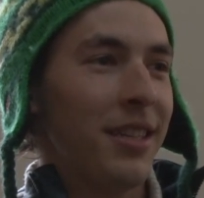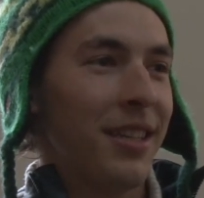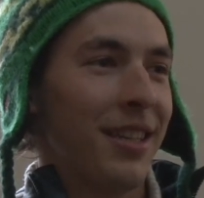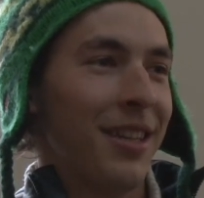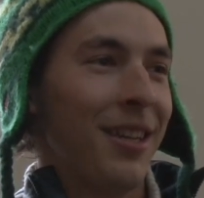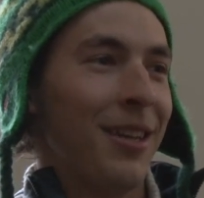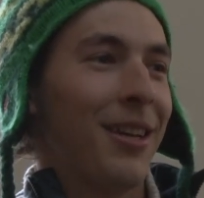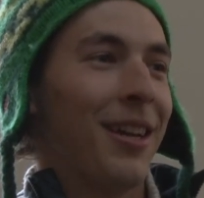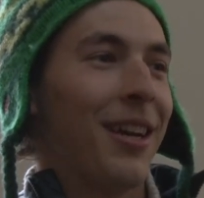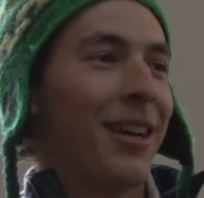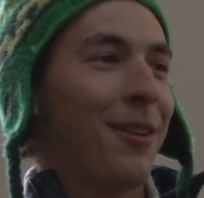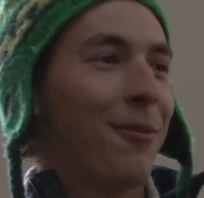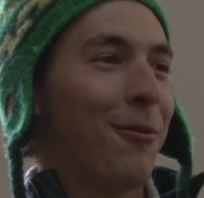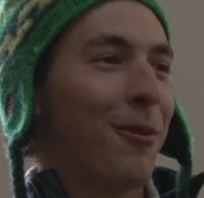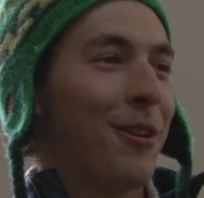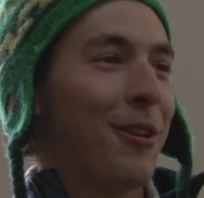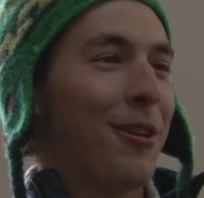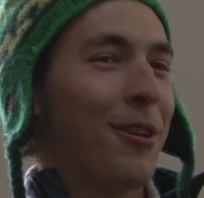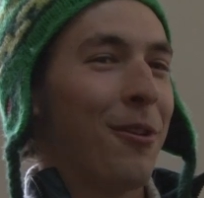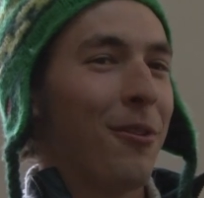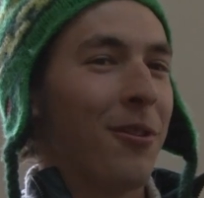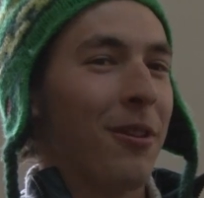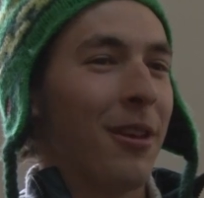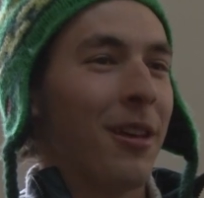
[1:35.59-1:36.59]
and I kind of want to
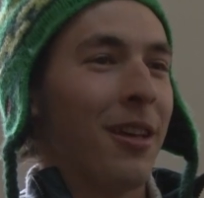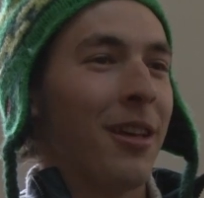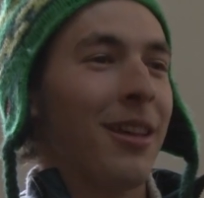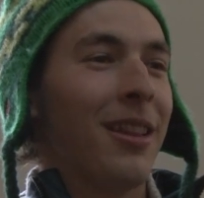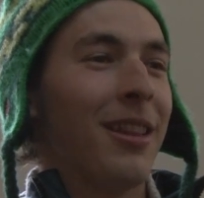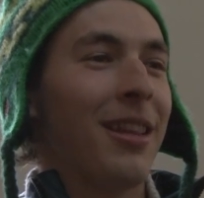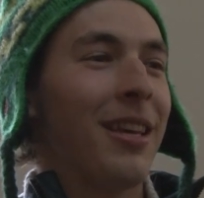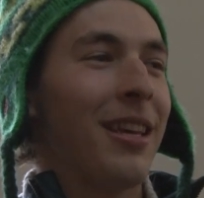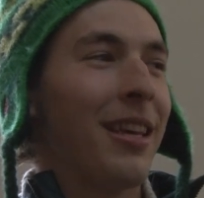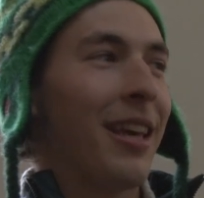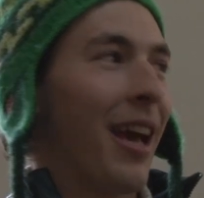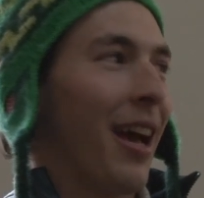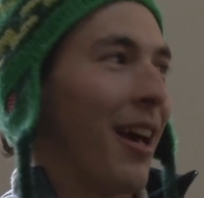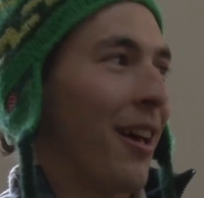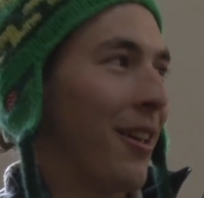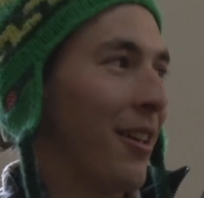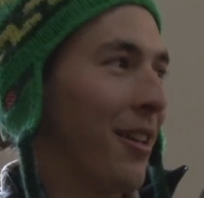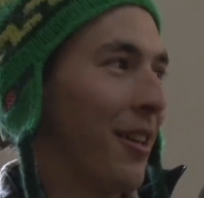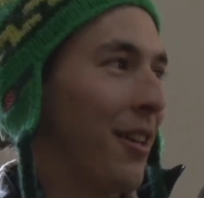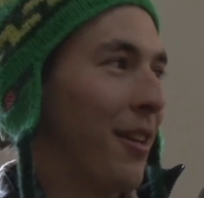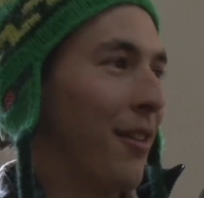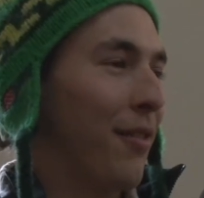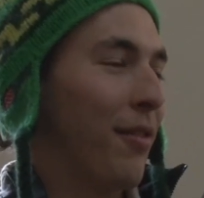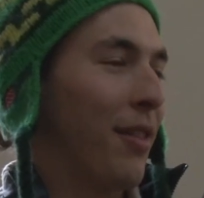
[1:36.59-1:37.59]
know the
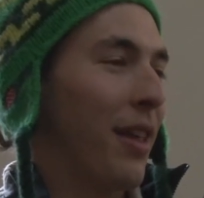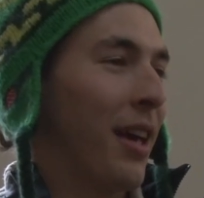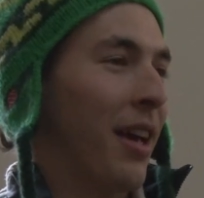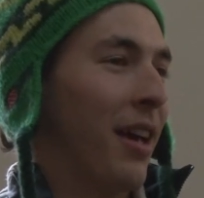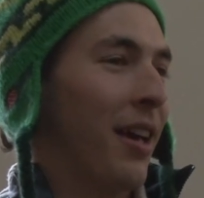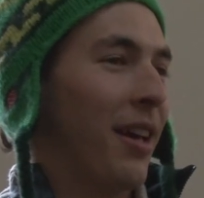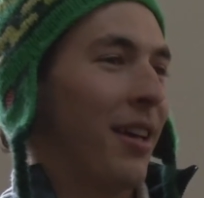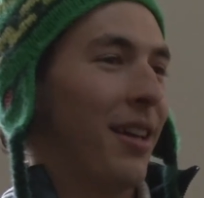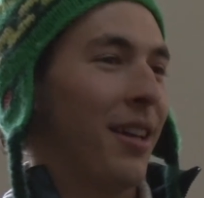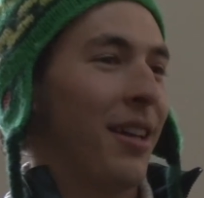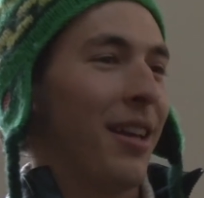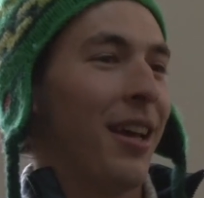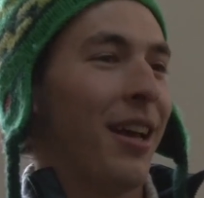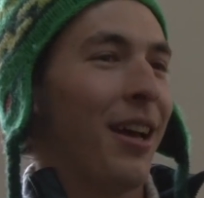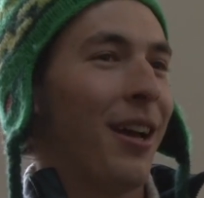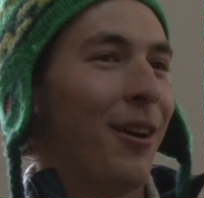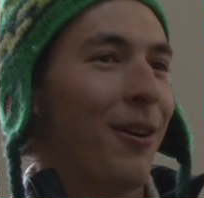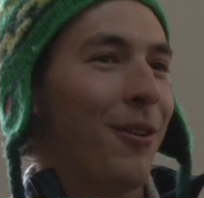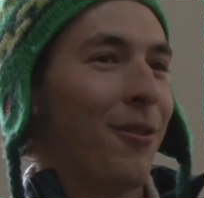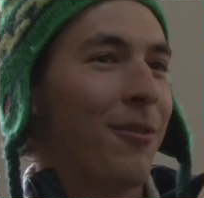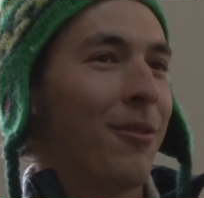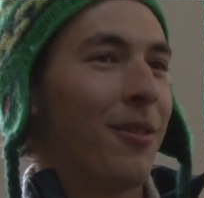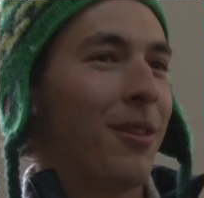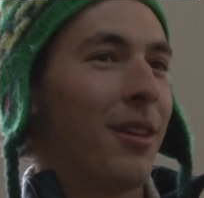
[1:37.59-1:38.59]
legality of that and
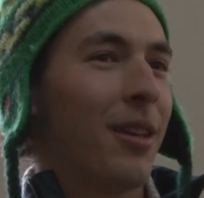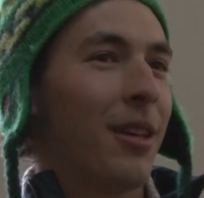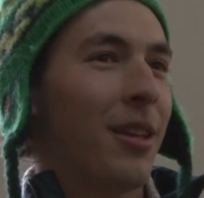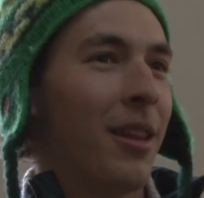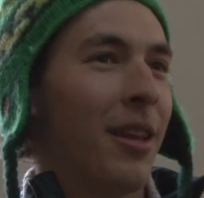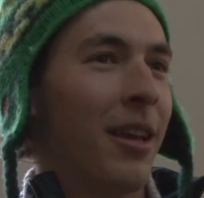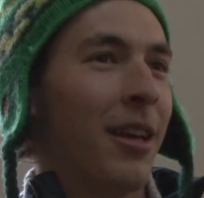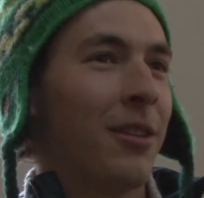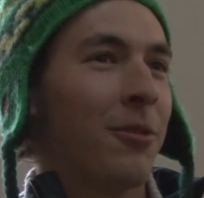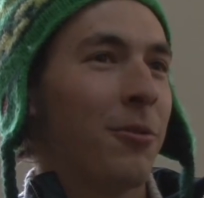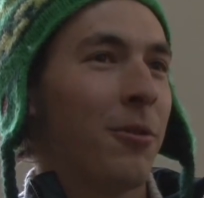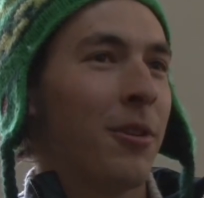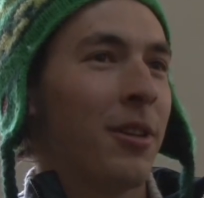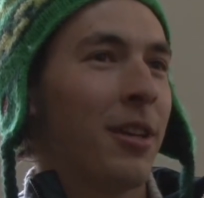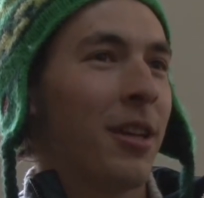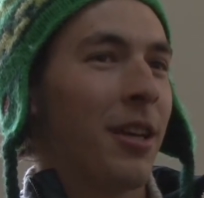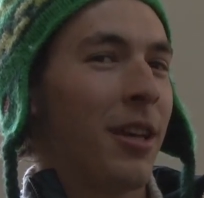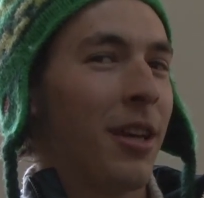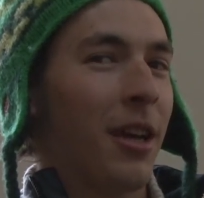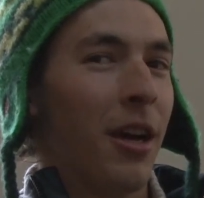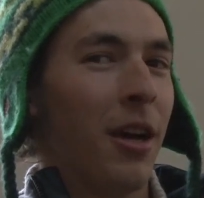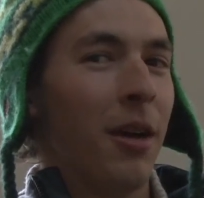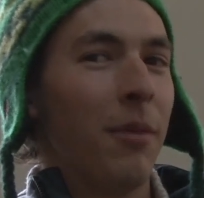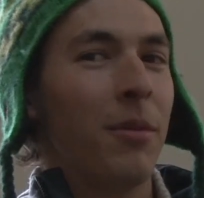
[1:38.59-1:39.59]
how the landlord can
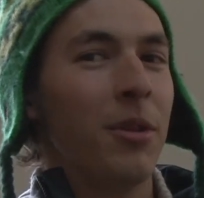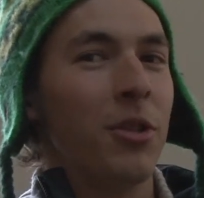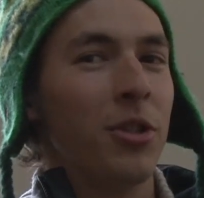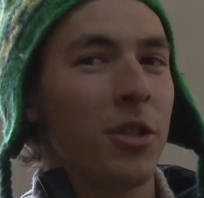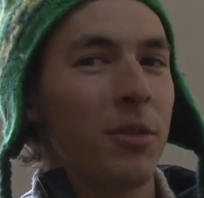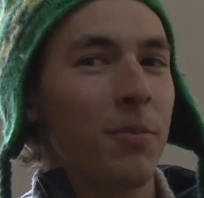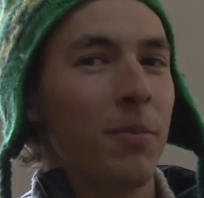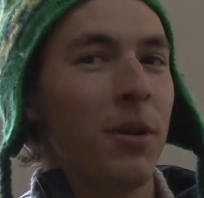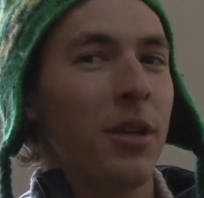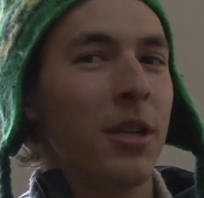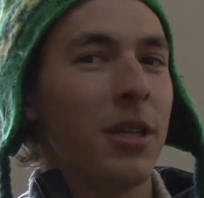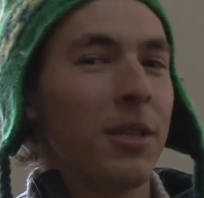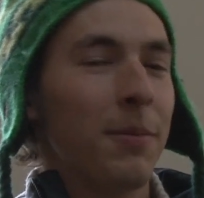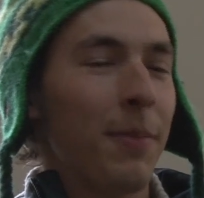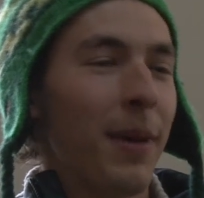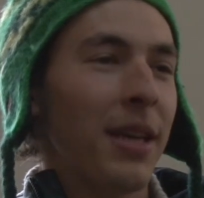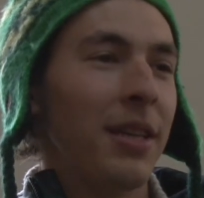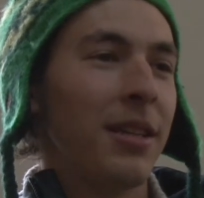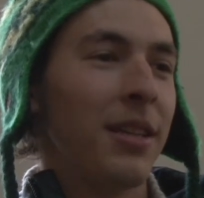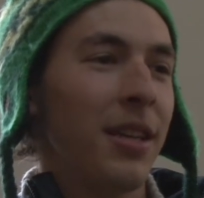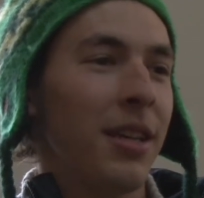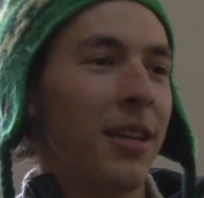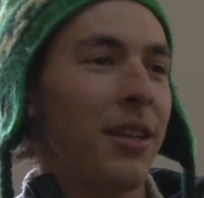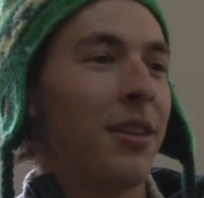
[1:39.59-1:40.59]
come and just put a
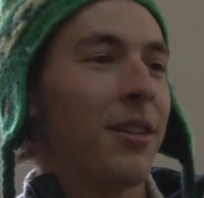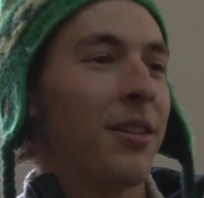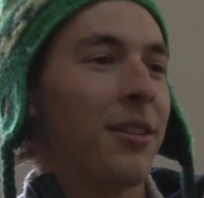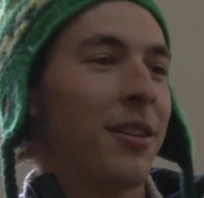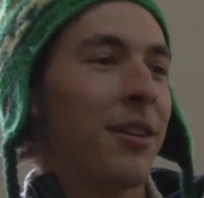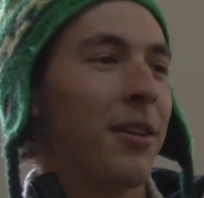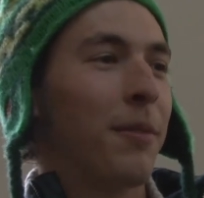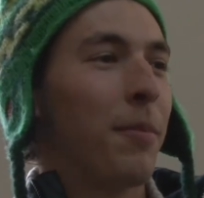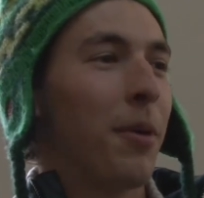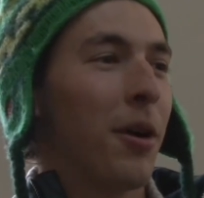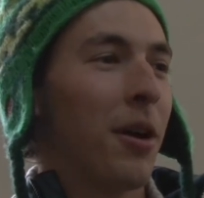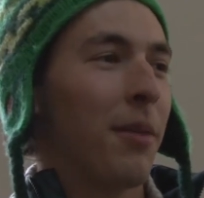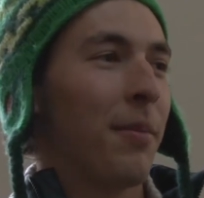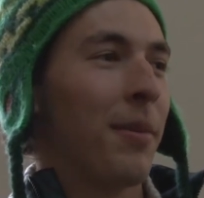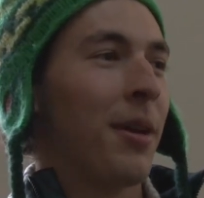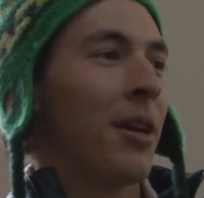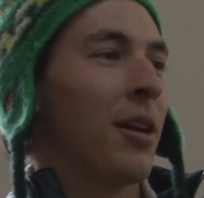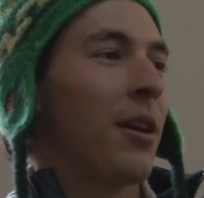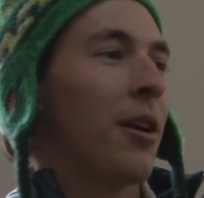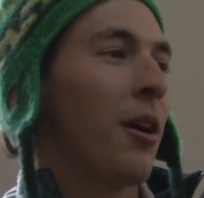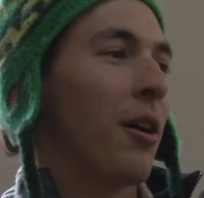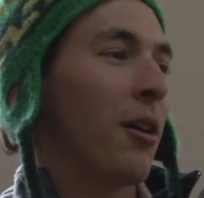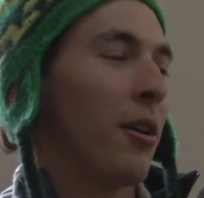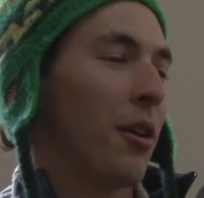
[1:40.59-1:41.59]
space heater in their apartment and
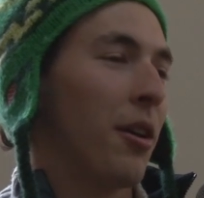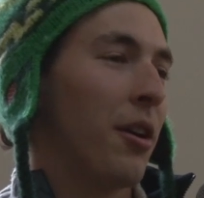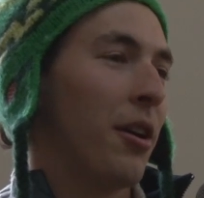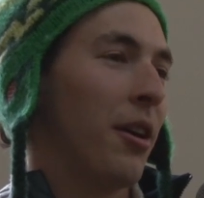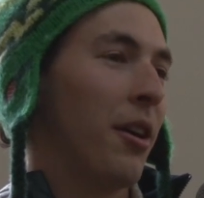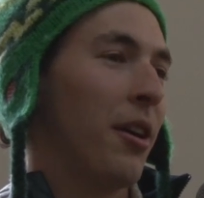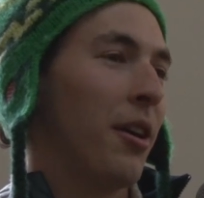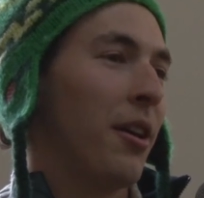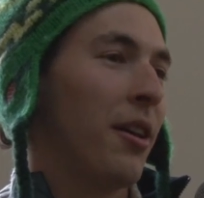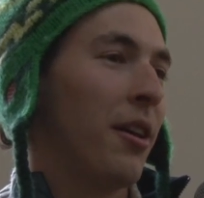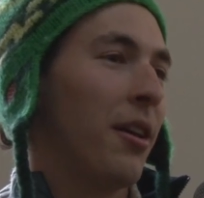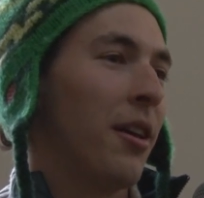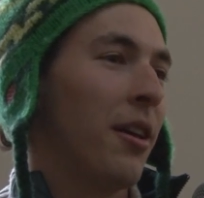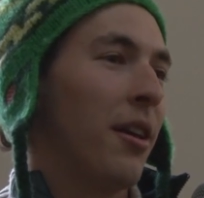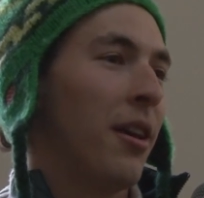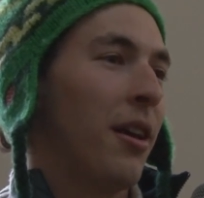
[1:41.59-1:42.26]
call it good.